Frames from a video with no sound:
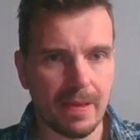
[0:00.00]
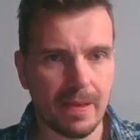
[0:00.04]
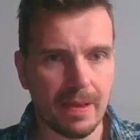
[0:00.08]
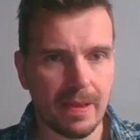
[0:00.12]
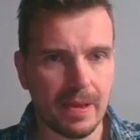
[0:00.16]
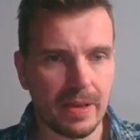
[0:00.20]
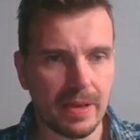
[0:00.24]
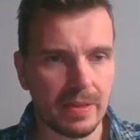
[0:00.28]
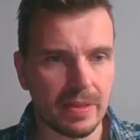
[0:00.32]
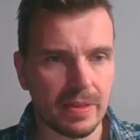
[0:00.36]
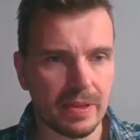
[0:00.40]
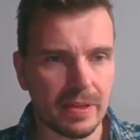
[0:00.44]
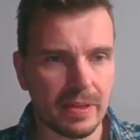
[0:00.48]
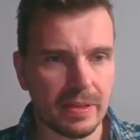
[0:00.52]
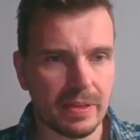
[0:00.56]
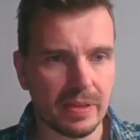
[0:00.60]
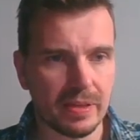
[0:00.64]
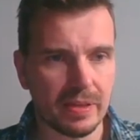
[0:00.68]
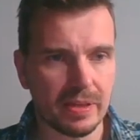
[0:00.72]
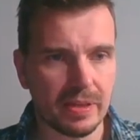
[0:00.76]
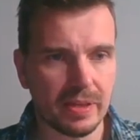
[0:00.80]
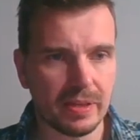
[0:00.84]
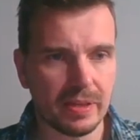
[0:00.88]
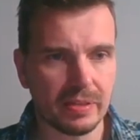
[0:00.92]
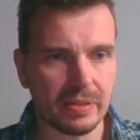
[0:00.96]
and then
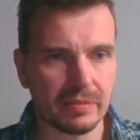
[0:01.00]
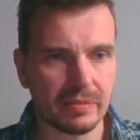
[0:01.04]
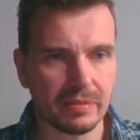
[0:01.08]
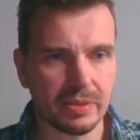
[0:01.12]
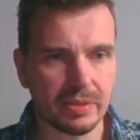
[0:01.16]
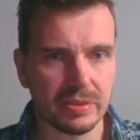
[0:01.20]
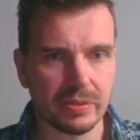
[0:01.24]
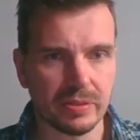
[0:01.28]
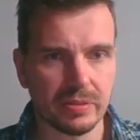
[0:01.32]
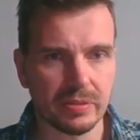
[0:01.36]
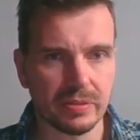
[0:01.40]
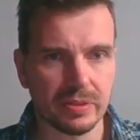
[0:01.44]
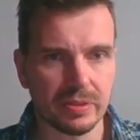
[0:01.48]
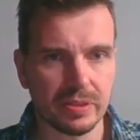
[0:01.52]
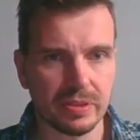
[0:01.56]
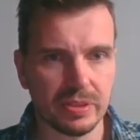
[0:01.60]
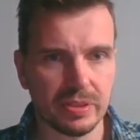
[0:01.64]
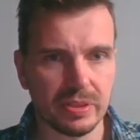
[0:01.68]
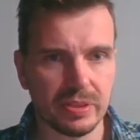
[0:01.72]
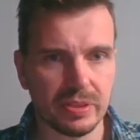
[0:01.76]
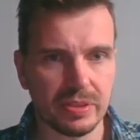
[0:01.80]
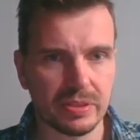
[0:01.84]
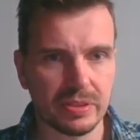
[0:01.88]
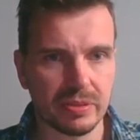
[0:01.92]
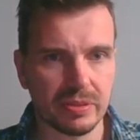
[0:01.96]
negative
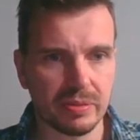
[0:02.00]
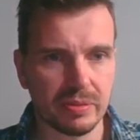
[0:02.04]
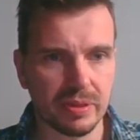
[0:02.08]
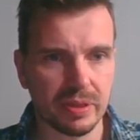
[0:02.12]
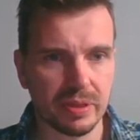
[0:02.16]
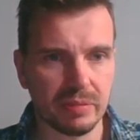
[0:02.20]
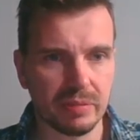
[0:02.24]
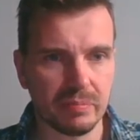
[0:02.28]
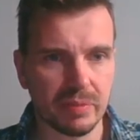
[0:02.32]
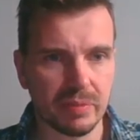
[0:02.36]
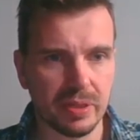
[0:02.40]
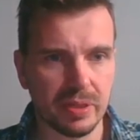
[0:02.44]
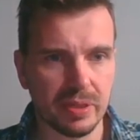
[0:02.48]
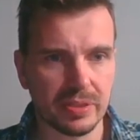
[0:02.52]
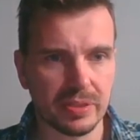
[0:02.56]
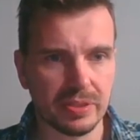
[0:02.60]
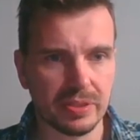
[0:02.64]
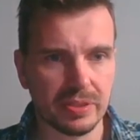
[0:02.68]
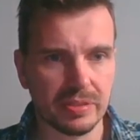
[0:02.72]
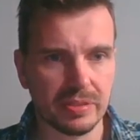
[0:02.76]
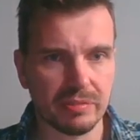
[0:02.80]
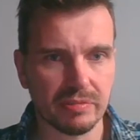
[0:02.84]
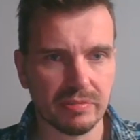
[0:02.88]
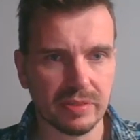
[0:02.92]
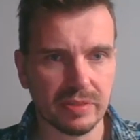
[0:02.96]
2t squared plus
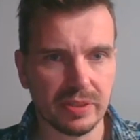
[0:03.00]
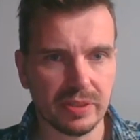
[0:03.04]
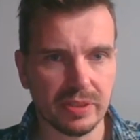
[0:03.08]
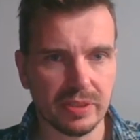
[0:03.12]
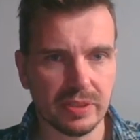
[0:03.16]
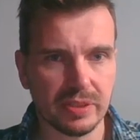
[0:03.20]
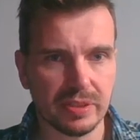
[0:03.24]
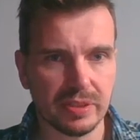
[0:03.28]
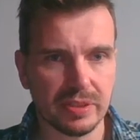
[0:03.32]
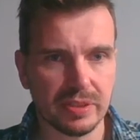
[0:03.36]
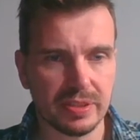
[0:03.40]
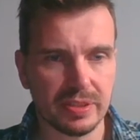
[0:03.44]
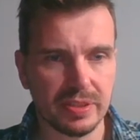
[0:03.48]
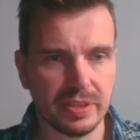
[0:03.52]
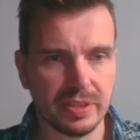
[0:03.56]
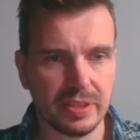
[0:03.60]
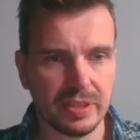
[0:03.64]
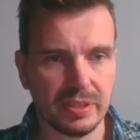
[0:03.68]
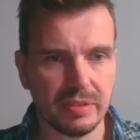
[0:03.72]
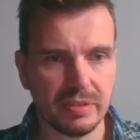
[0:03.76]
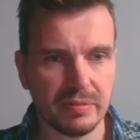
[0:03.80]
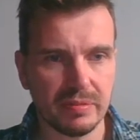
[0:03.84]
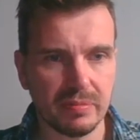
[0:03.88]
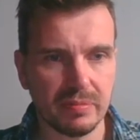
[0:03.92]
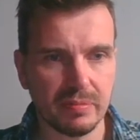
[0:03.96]

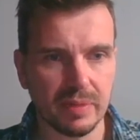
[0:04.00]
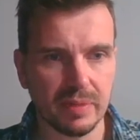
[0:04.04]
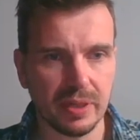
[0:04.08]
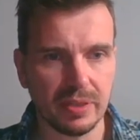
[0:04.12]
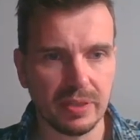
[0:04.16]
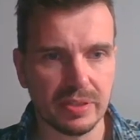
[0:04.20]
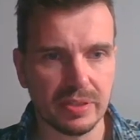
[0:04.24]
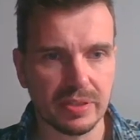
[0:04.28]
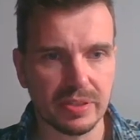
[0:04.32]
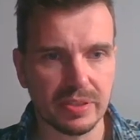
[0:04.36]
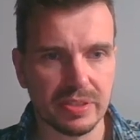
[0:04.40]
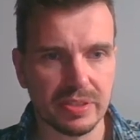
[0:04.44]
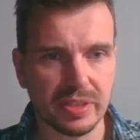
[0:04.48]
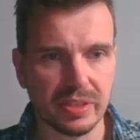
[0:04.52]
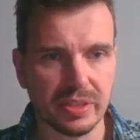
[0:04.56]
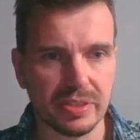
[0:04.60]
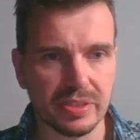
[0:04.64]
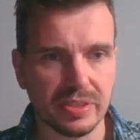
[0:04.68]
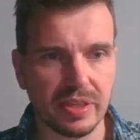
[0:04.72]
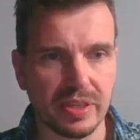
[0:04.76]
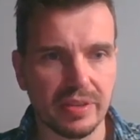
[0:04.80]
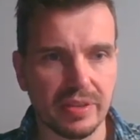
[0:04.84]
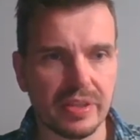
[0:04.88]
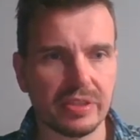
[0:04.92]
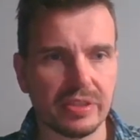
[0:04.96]
3t minus six.
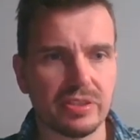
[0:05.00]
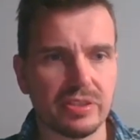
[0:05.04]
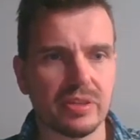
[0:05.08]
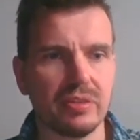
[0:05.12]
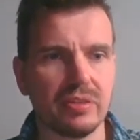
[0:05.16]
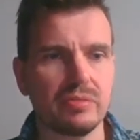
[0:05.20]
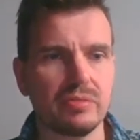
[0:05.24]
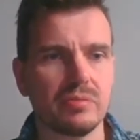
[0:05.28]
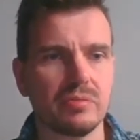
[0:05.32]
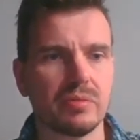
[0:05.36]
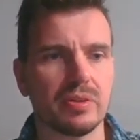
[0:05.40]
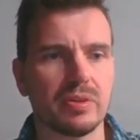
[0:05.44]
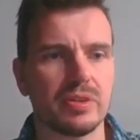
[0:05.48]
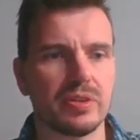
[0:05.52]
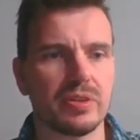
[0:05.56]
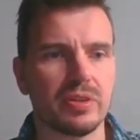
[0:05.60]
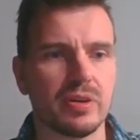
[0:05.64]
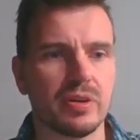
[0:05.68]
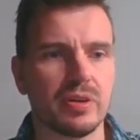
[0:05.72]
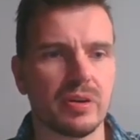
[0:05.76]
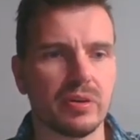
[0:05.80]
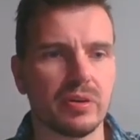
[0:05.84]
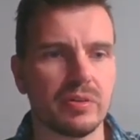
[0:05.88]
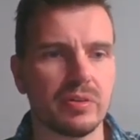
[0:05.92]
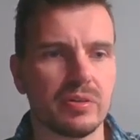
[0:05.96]
Now they don't want to
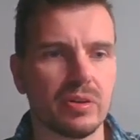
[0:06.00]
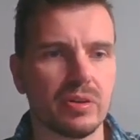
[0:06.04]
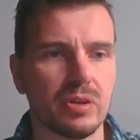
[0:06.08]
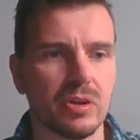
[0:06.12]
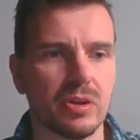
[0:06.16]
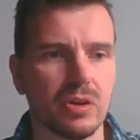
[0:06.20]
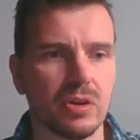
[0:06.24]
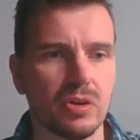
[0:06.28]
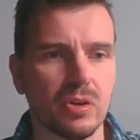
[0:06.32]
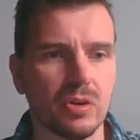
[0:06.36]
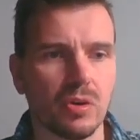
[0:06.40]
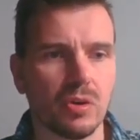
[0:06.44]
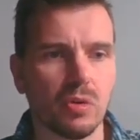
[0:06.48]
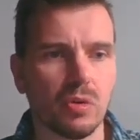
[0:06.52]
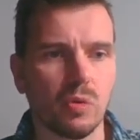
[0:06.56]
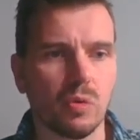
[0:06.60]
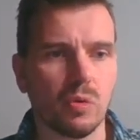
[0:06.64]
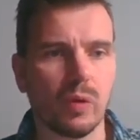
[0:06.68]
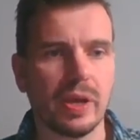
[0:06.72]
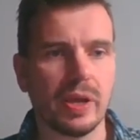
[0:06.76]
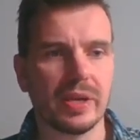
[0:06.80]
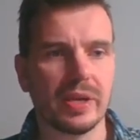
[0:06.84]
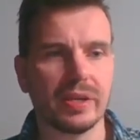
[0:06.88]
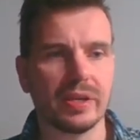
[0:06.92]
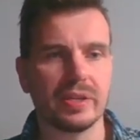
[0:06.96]
know
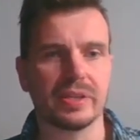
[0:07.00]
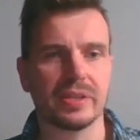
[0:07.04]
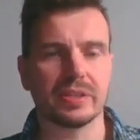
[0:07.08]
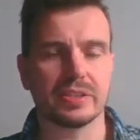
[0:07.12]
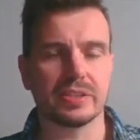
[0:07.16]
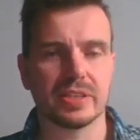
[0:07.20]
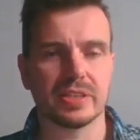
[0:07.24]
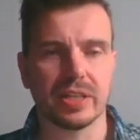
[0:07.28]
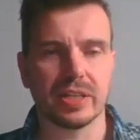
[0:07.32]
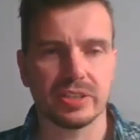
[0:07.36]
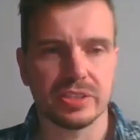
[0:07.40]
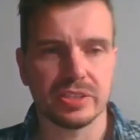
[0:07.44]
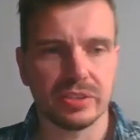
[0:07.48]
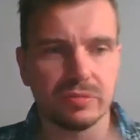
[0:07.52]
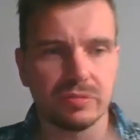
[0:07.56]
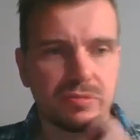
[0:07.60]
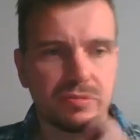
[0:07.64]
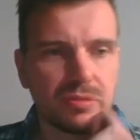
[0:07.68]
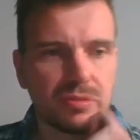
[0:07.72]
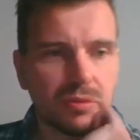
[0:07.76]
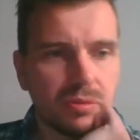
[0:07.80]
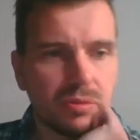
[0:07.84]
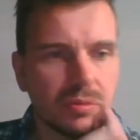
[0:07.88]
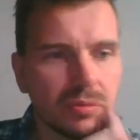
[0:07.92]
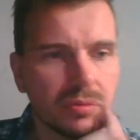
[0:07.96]
when it touched the
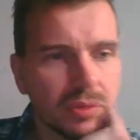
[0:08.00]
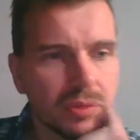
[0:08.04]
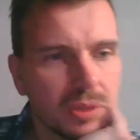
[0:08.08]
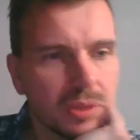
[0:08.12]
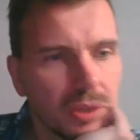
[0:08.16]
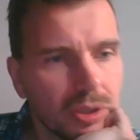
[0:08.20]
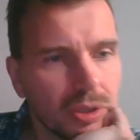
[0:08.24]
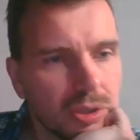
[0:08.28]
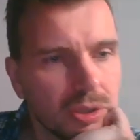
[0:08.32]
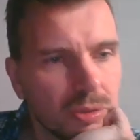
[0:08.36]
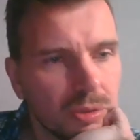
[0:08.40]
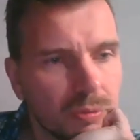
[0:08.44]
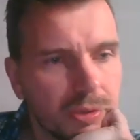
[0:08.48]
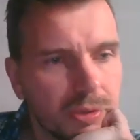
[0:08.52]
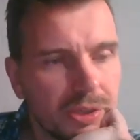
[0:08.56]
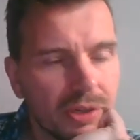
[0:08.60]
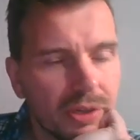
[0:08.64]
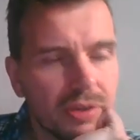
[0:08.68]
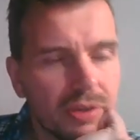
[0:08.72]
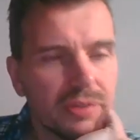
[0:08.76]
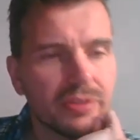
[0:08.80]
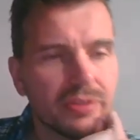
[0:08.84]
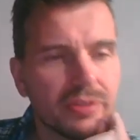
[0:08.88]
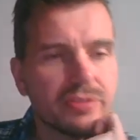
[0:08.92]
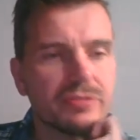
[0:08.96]
floor. We
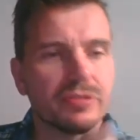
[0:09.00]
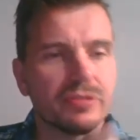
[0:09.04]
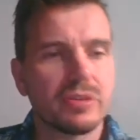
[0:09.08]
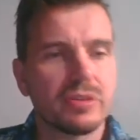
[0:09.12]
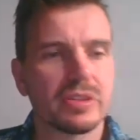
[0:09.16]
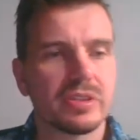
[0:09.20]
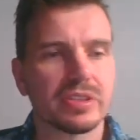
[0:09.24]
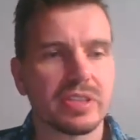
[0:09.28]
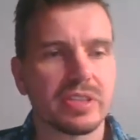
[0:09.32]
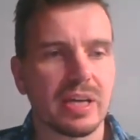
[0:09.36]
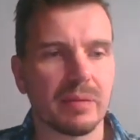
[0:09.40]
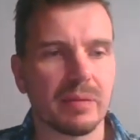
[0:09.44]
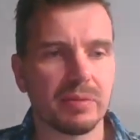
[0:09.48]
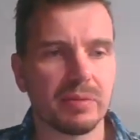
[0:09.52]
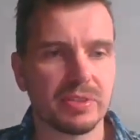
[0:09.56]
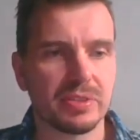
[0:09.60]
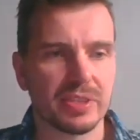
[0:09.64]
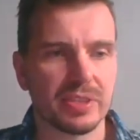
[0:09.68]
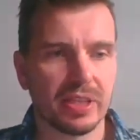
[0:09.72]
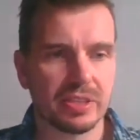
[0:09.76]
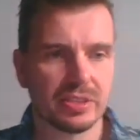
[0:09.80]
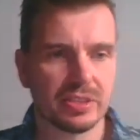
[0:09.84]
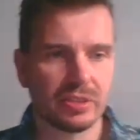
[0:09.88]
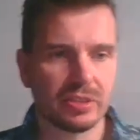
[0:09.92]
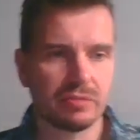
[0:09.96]
know the first time it
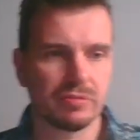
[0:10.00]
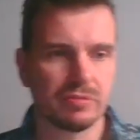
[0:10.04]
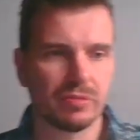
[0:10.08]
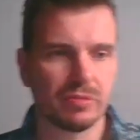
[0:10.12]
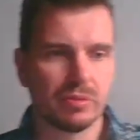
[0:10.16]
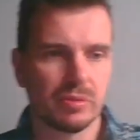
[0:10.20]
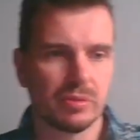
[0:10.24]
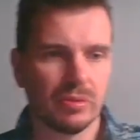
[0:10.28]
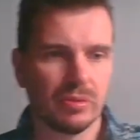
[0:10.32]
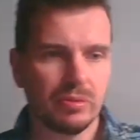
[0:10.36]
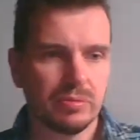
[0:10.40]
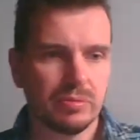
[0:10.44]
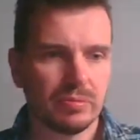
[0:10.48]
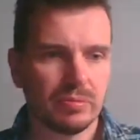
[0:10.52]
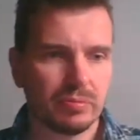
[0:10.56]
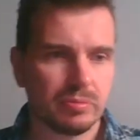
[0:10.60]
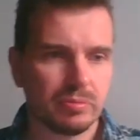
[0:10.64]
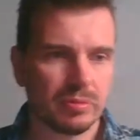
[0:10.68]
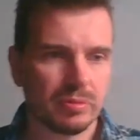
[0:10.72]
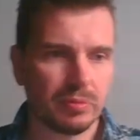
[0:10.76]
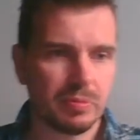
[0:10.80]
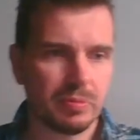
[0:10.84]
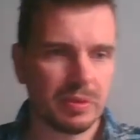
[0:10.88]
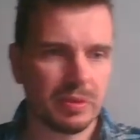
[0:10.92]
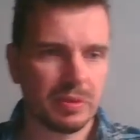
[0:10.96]
touched the floor
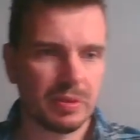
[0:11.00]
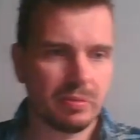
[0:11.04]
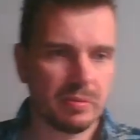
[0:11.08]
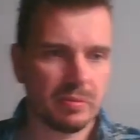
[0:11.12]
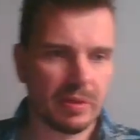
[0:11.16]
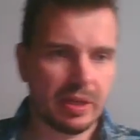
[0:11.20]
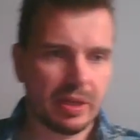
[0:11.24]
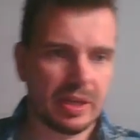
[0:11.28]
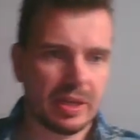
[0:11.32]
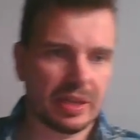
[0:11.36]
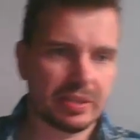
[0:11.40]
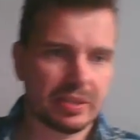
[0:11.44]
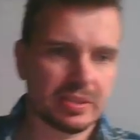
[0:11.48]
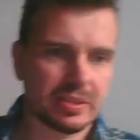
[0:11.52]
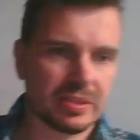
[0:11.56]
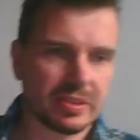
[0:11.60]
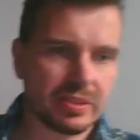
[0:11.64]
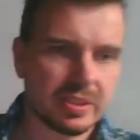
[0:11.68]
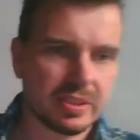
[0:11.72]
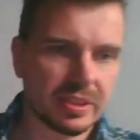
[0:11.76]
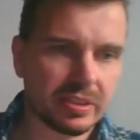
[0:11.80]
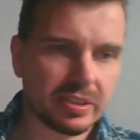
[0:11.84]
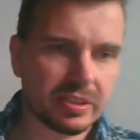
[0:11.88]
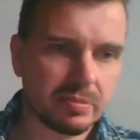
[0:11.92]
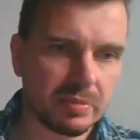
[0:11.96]
will be at
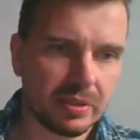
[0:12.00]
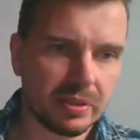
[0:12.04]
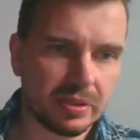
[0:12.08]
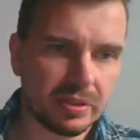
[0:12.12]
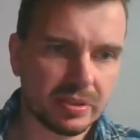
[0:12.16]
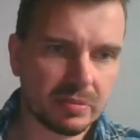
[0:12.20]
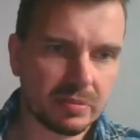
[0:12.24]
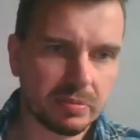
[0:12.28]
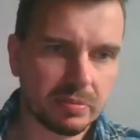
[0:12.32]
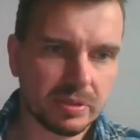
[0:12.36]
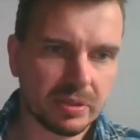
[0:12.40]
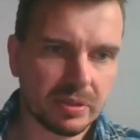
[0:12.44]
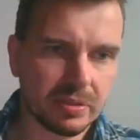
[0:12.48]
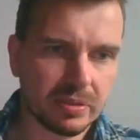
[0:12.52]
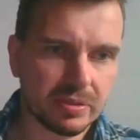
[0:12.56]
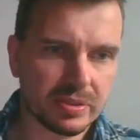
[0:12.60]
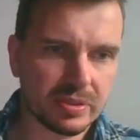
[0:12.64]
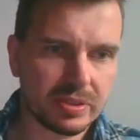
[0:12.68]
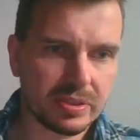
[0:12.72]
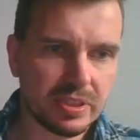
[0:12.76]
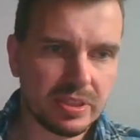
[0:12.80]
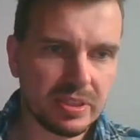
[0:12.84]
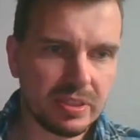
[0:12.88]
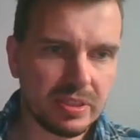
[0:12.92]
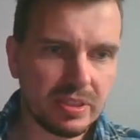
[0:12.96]
6 minutes, because
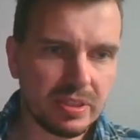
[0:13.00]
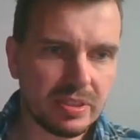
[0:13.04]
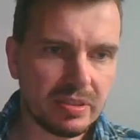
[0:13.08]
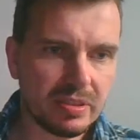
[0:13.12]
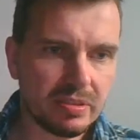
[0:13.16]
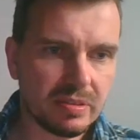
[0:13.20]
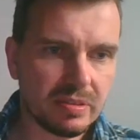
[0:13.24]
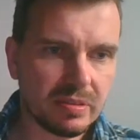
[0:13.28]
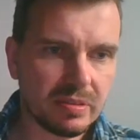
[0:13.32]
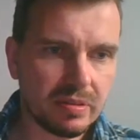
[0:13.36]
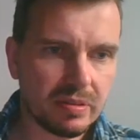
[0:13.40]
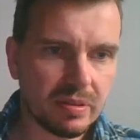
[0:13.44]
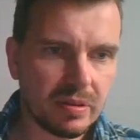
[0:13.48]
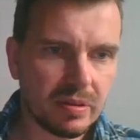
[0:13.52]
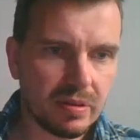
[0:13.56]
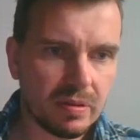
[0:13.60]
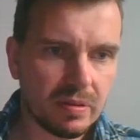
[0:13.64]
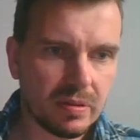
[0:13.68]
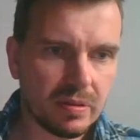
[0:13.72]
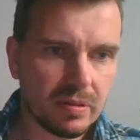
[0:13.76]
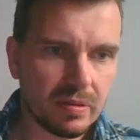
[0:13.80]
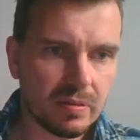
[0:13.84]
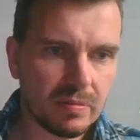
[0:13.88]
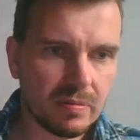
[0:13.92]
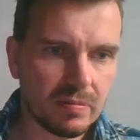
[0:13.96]
t
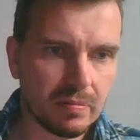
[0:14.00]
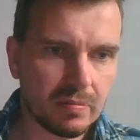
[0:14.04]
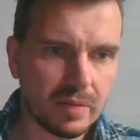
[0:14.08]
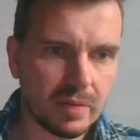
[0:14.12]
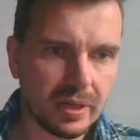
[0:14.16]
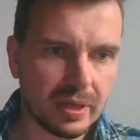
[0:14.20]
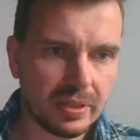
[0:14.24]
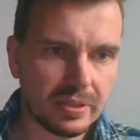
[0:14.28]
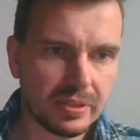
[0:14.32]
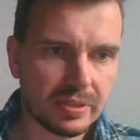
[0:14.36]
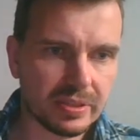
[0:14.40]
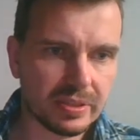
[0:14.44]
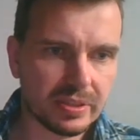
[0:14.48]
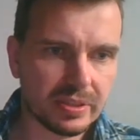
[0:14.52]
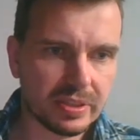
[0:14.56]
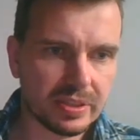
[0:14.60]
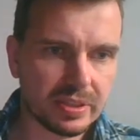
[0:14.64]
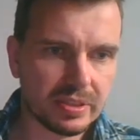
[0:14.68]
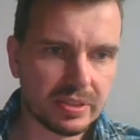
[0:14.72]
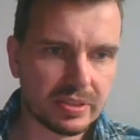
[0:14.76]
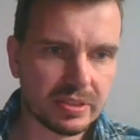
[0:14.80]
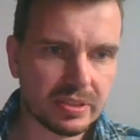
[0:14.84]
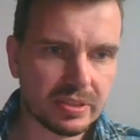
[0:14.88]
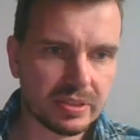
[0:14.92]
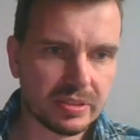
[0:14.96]
minus
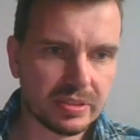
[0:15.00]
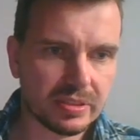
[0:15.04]
six